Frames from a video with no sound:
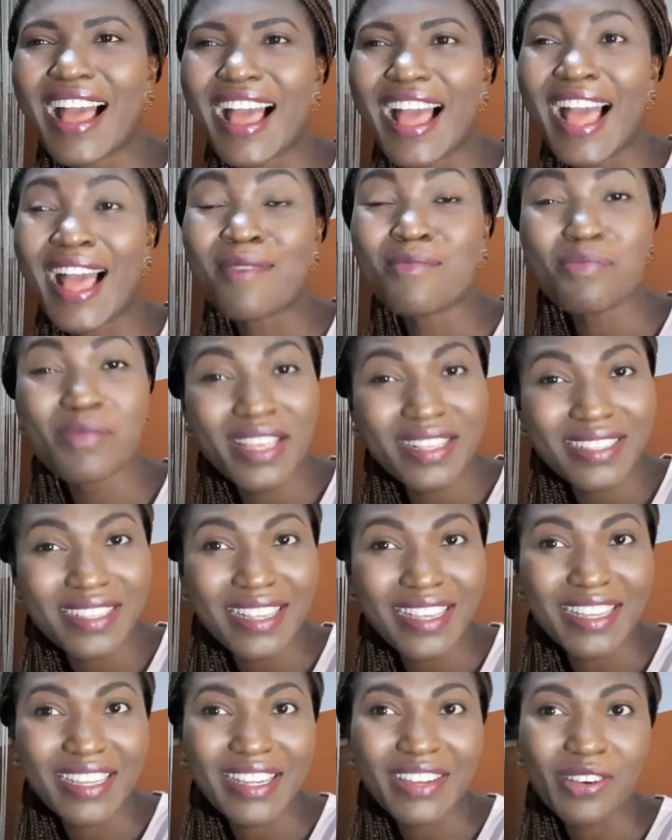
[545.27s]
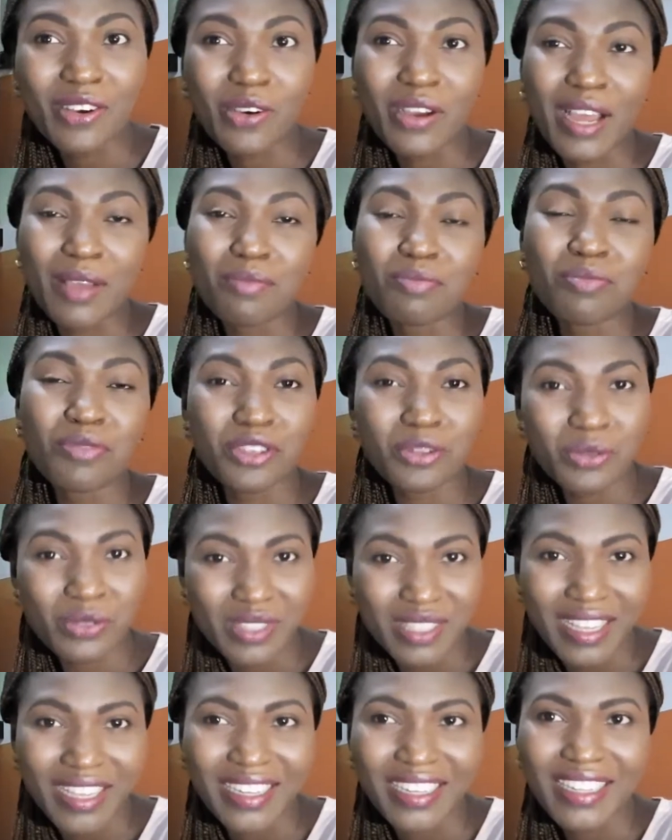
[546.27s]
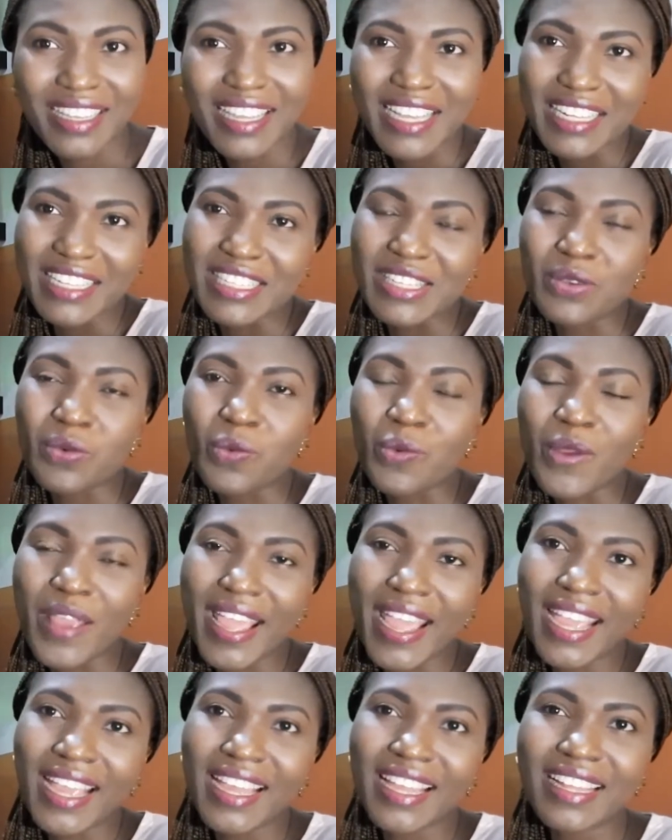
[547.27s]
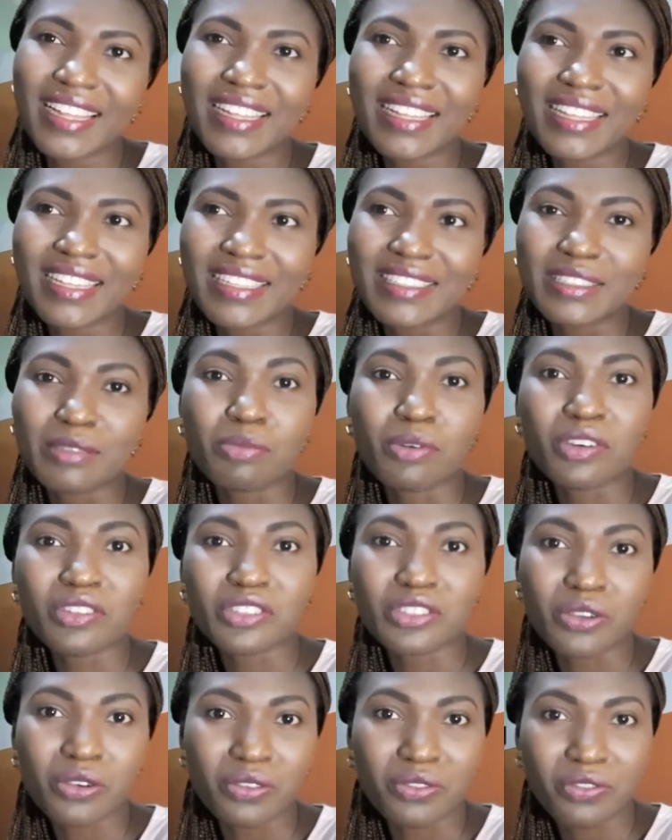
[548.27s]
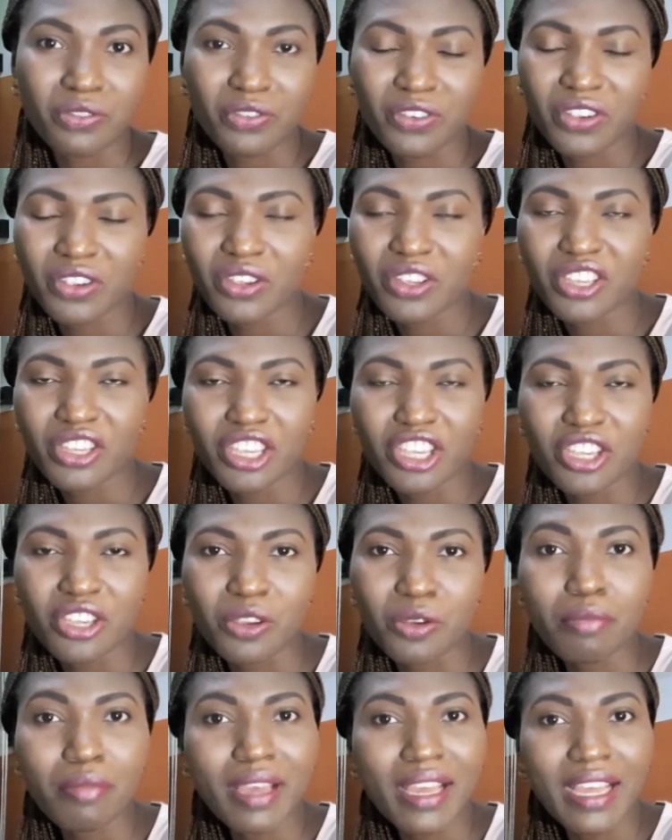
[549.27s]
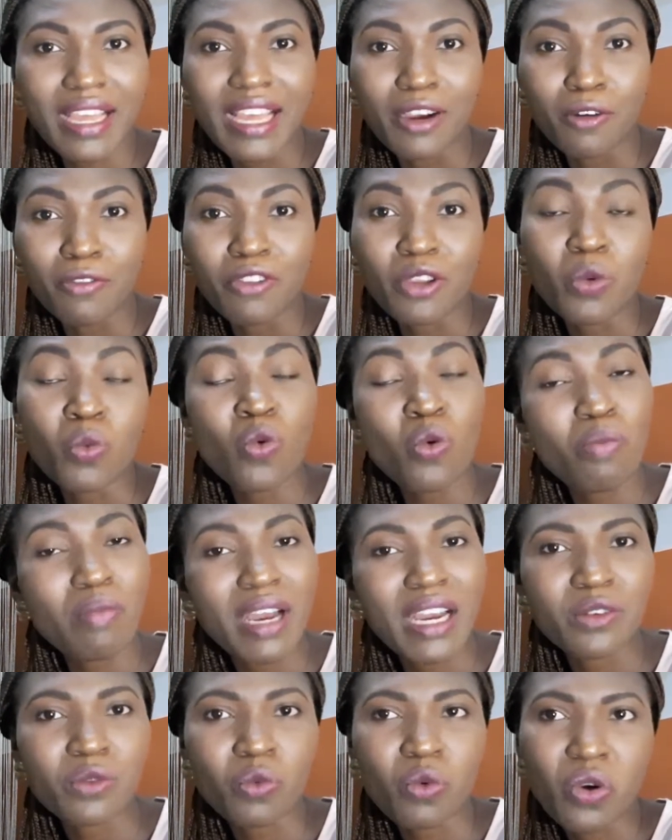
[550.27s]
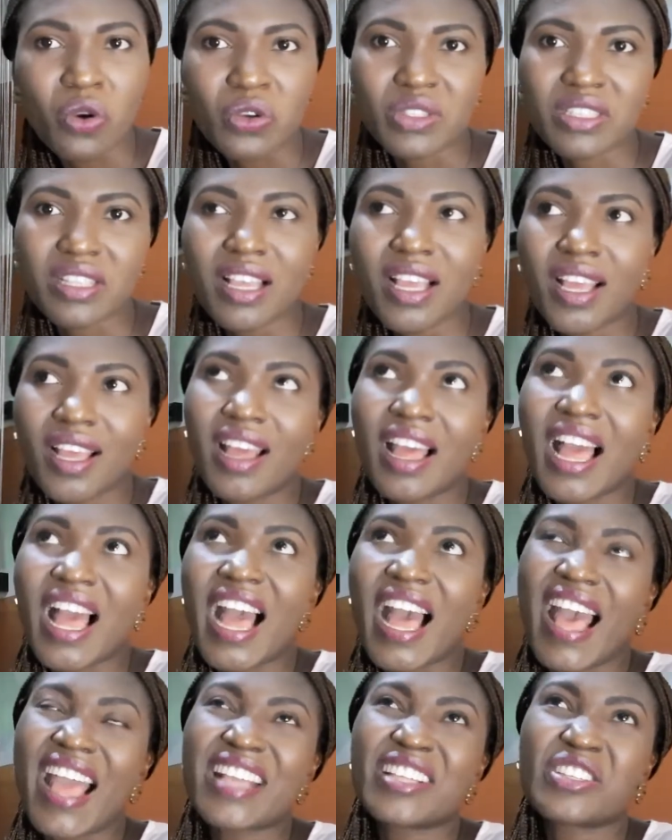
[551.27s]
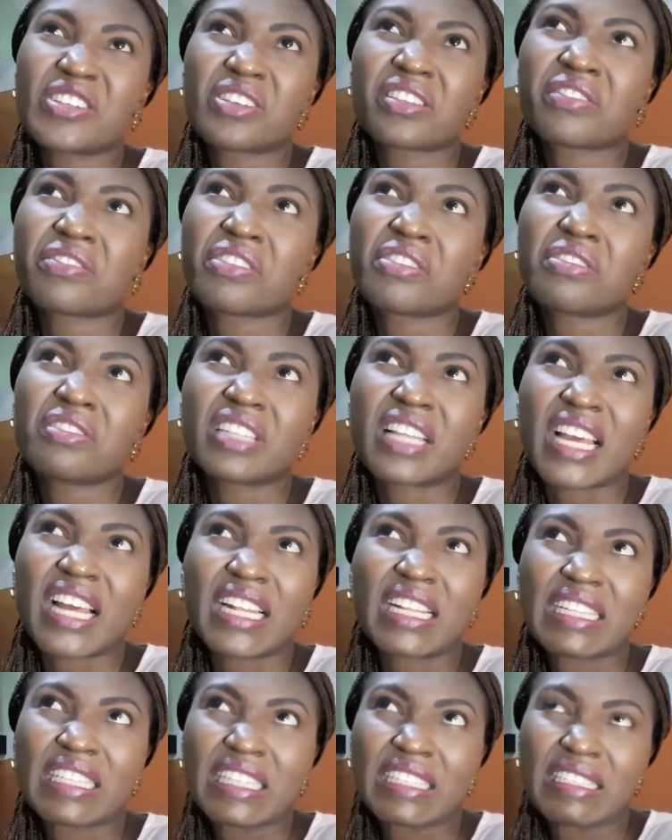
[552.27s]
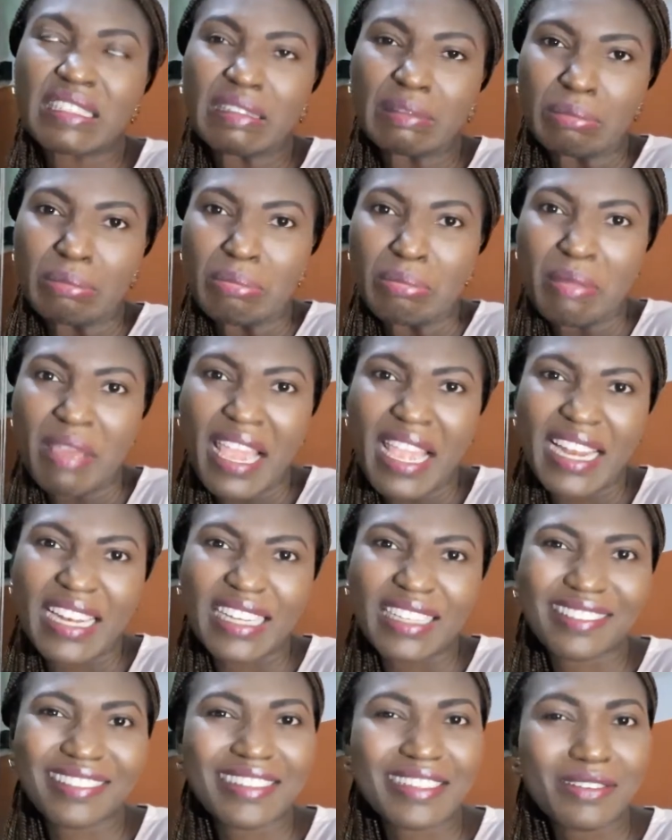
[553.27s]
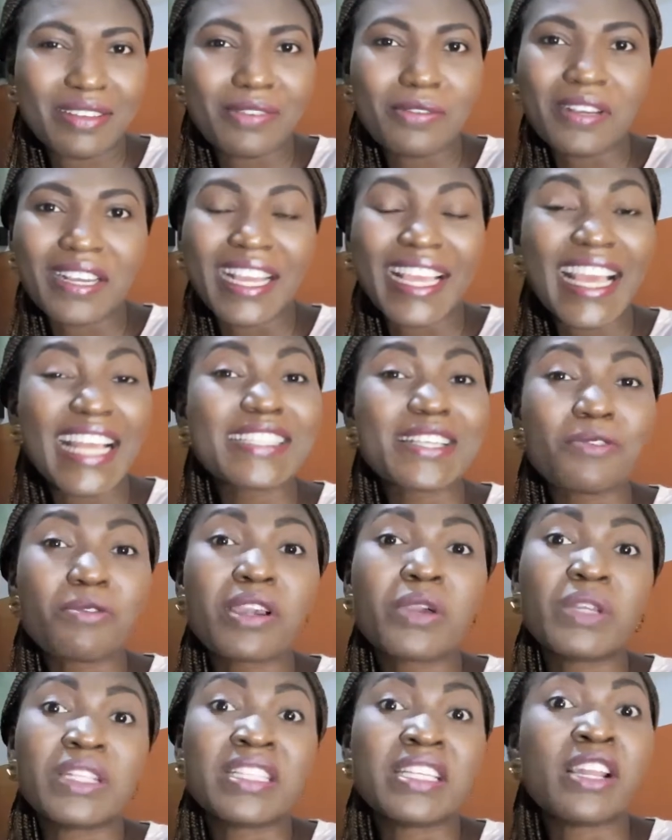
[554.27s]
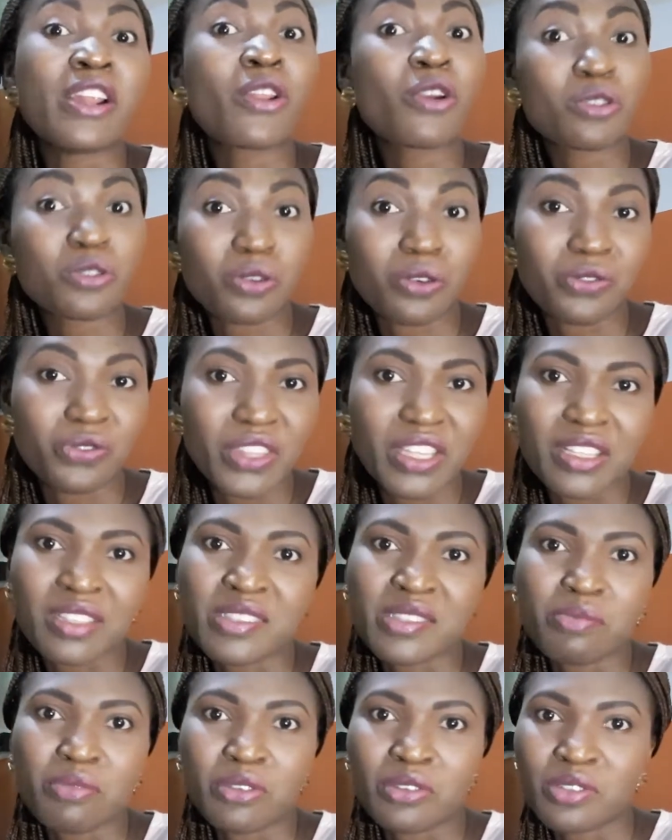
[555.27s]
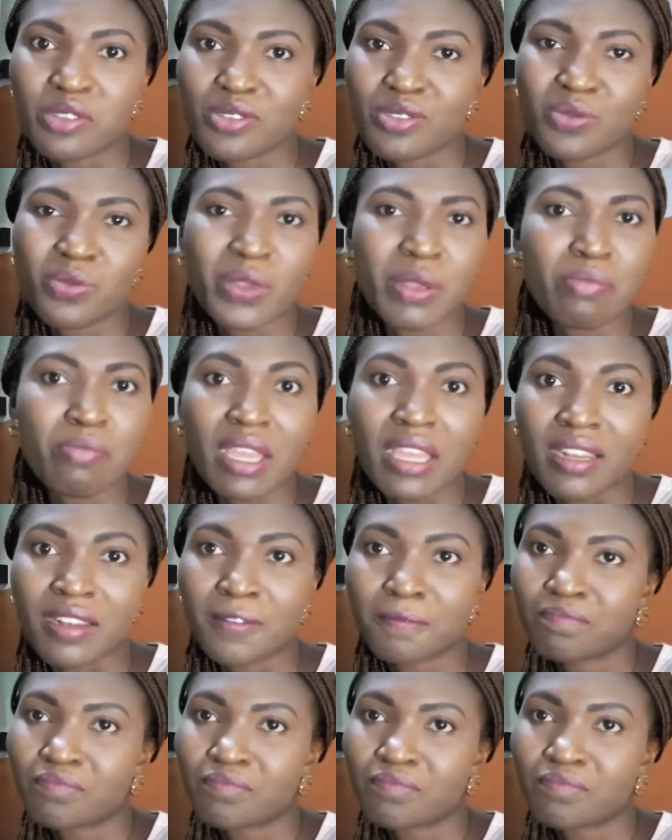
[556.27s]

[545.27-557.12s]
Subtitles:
amazing or amusing the way the body of a woman works. I just feel like men get away with a lot of things, but women,